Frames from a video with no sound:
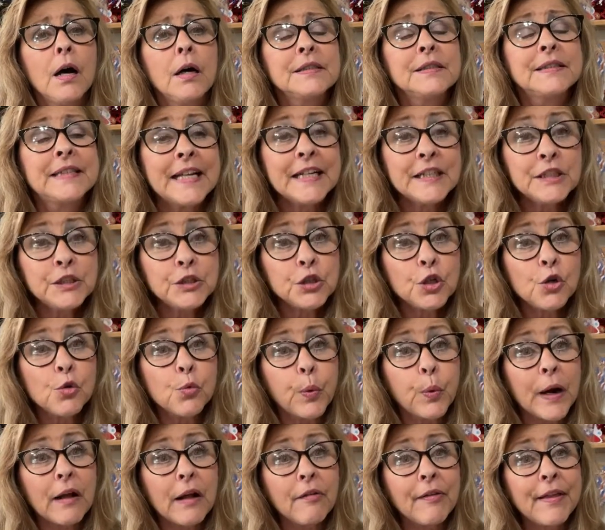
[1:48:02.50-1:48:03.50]
Did you
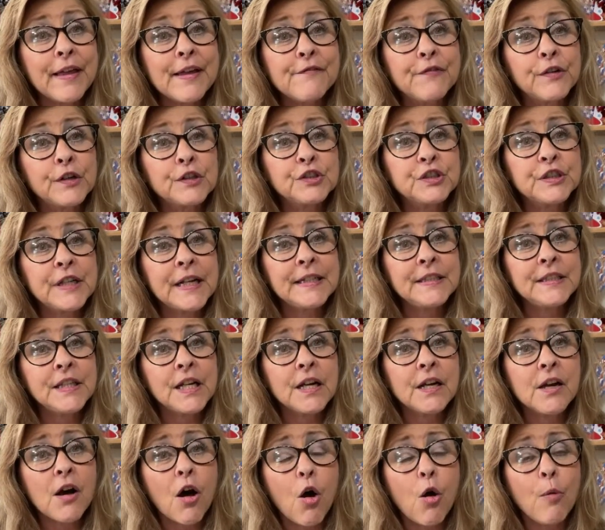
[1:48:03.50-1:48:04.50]
really, Virginia?
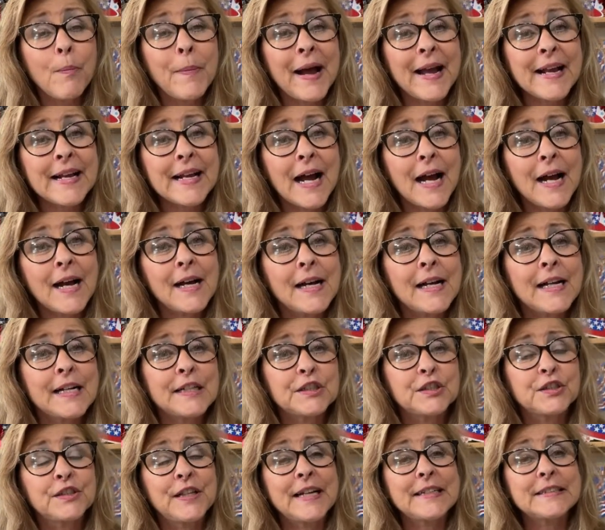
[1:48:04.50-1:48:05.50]
Oh my
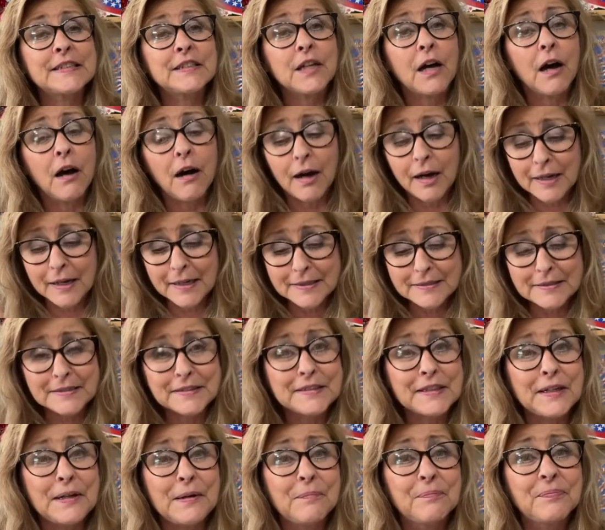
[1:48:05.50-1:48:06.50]
gosh, that's
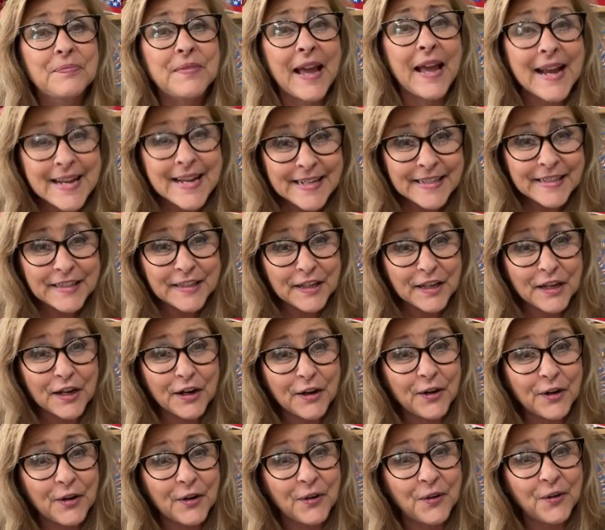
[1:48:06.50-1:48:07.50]
awesome. Thank
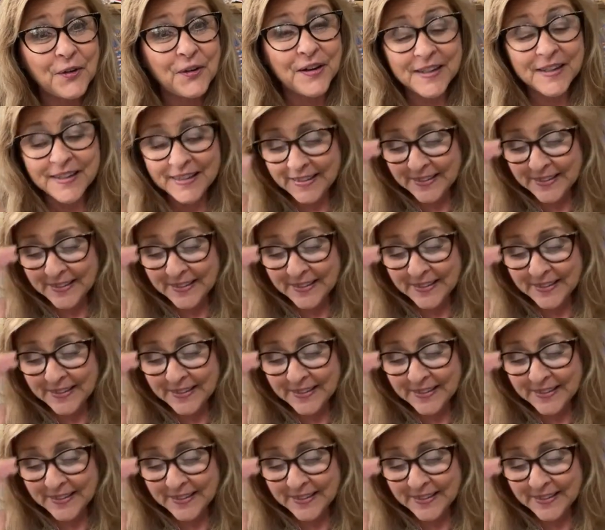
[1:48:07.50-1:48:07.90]
you.